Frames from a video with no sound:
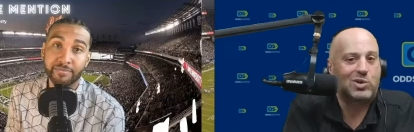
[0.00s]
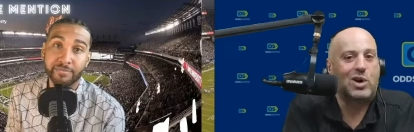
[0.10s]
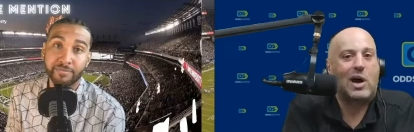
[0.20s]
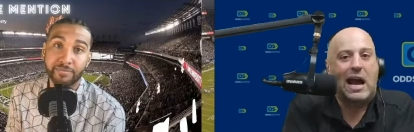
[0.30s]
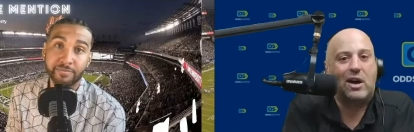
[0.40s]
Speaker 1: know
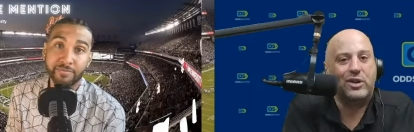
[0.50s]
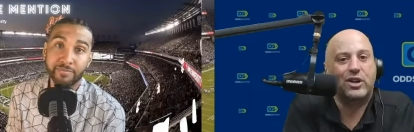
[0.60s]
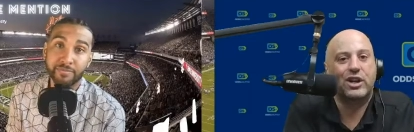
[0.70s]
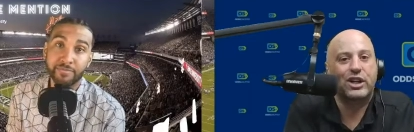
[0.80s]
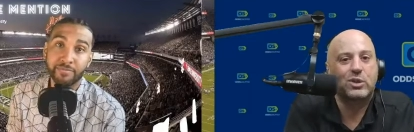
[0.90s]
how they're
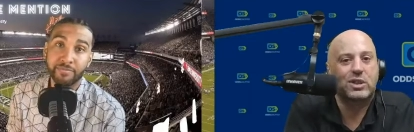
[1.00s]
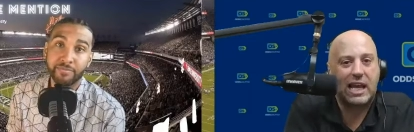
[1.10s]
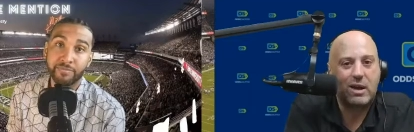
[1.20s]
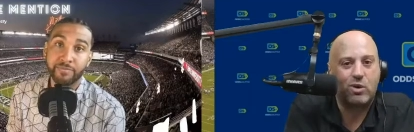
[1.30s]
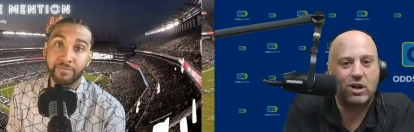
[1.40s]
going to use
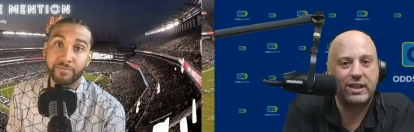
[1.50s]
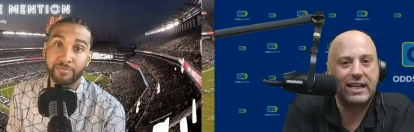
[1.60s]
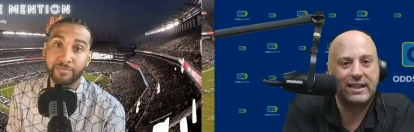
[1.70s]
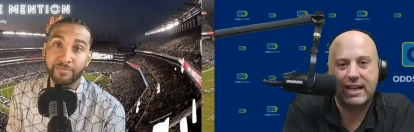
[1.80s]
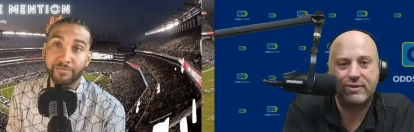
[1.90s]
Gainwell and they,
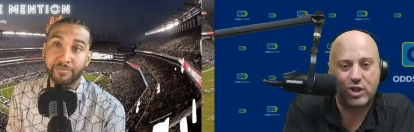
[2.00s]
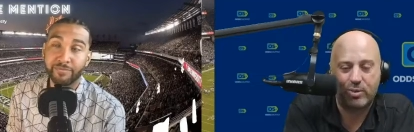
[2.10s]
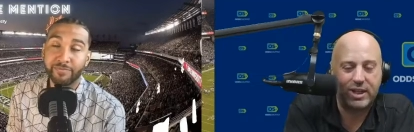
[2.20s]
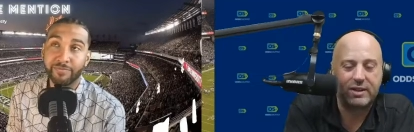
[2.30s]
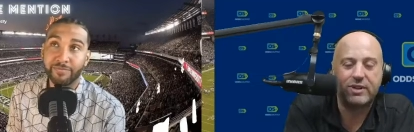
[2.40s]
they have so
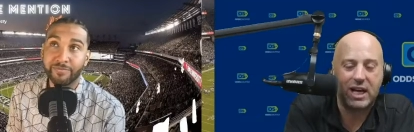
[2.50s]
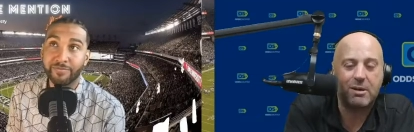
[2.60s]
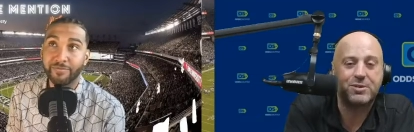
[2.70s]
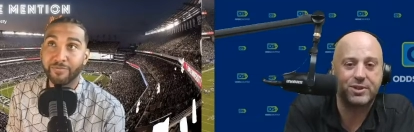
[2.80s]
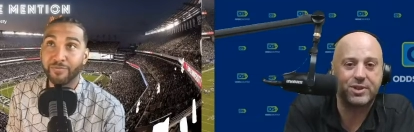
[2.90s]
many different
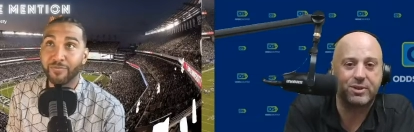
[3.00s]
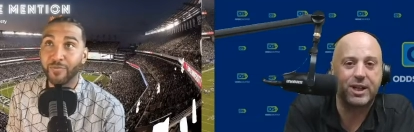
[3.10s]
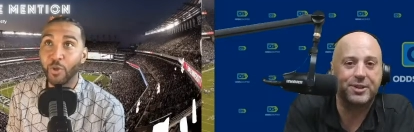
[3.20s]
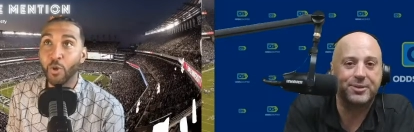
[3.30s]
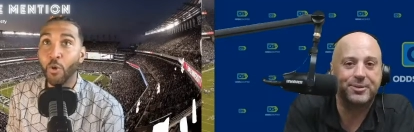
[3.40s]
options. You're right
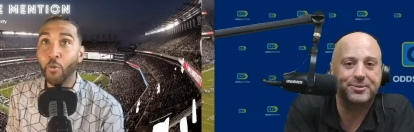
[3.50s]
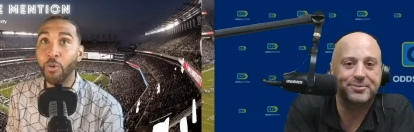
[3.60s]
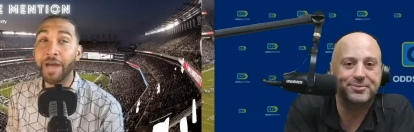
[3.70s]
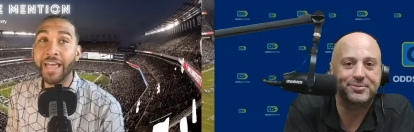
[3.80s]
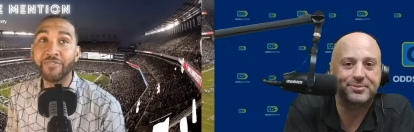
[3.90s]

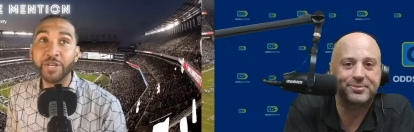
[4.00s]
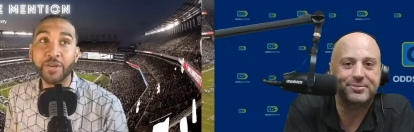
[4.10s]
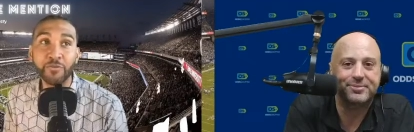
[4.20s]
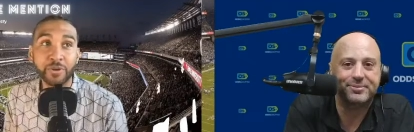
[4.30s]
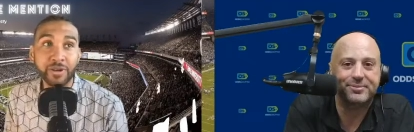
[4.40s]
we might have a
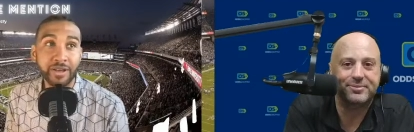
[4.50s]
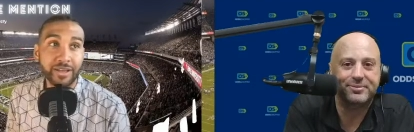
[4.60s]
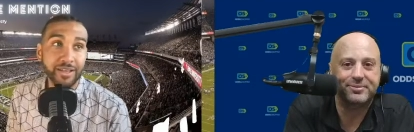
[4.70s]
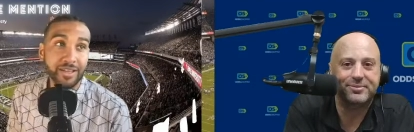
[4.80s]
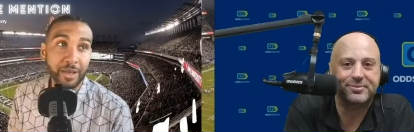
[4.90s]
different.
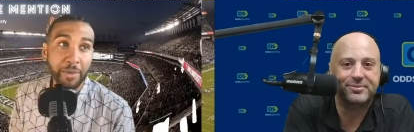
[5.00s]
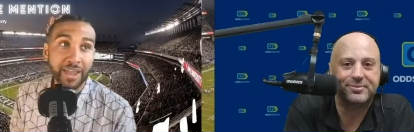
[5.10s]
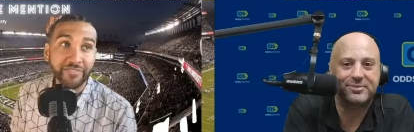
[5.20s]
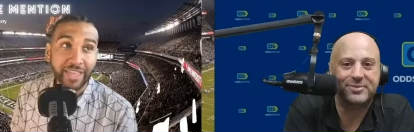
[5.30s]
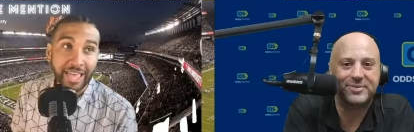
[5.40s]
Speaker 2: Uh, I might
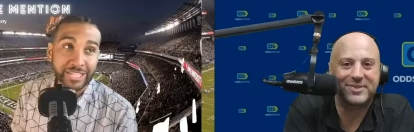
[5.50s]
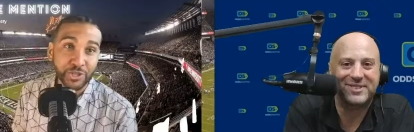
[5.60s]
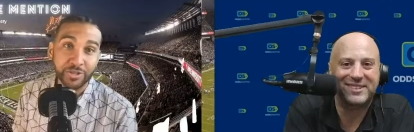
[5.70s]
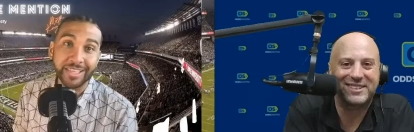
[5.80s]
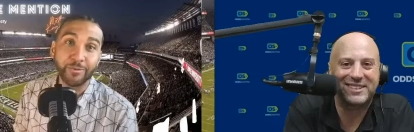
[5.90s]
have to
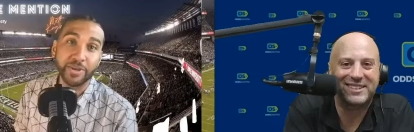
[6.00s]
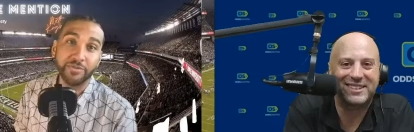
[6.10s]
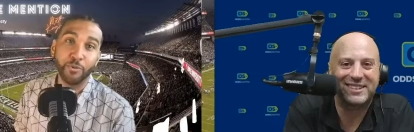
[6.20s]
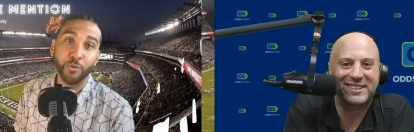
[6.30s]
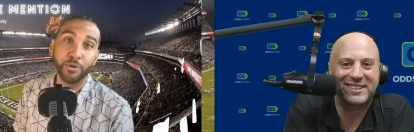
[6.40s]
ask you in like week
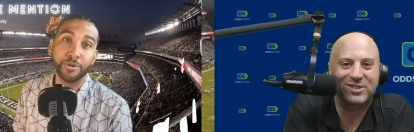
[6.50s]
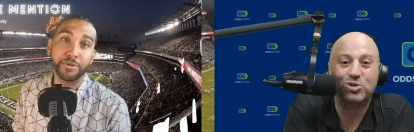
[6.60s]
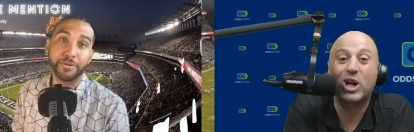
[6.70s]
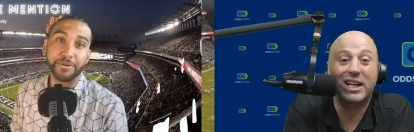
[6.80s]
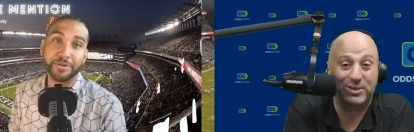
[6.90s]
four.
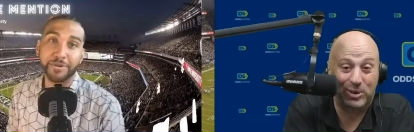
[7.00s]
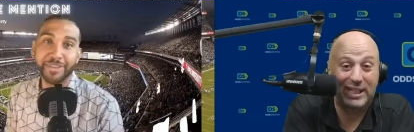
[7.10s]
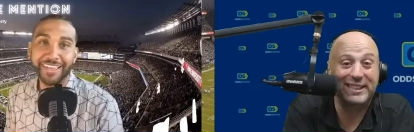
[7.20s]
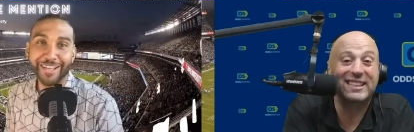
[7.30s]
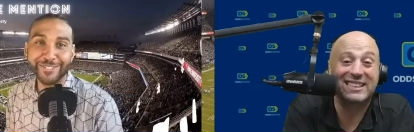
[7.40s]
Right,
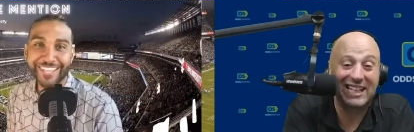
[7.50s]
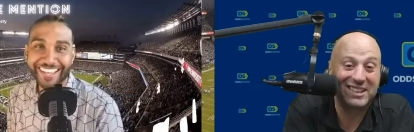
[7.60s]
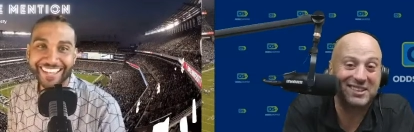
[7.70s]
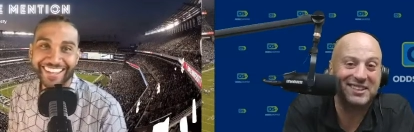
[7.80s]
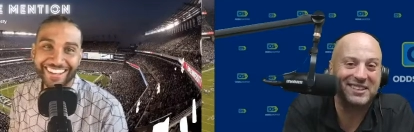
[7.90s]
right,
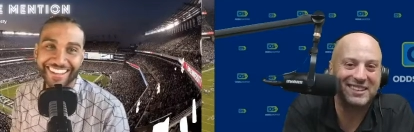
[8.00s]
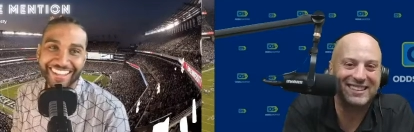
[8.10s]
exactly.